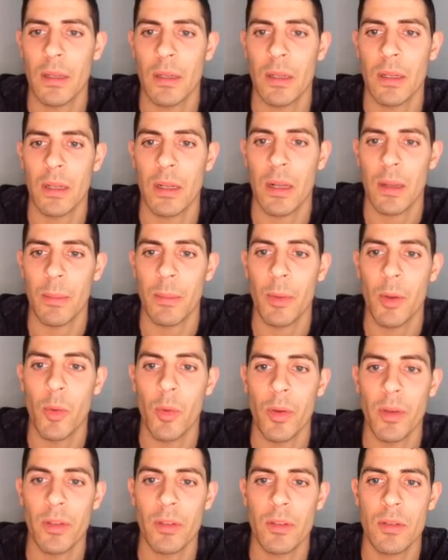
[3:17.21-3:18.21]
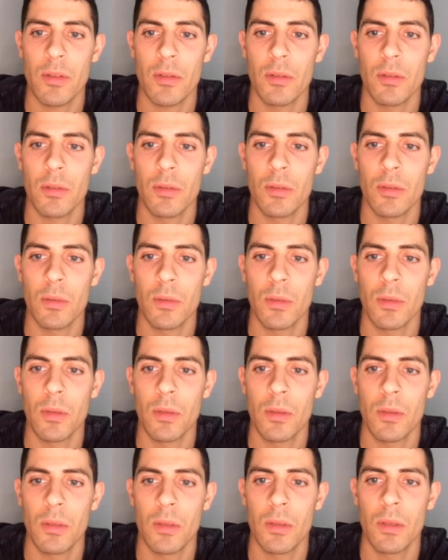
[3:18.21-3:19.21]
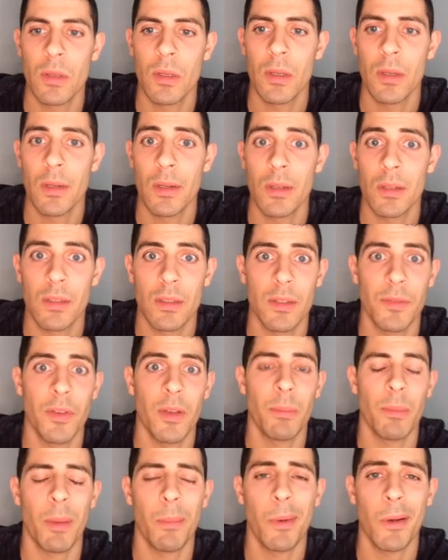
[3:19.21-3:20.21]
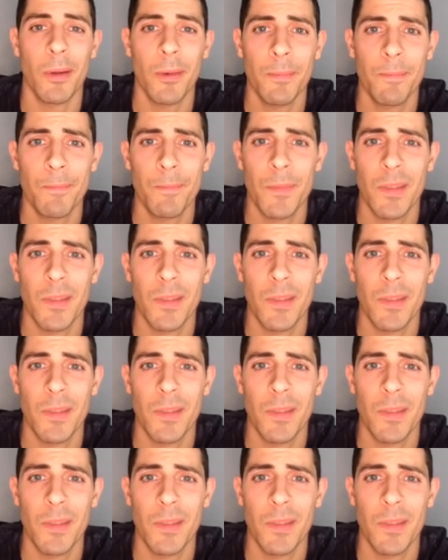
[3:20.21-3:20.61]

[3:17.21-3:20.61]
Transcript: I'm going to defend my pawn.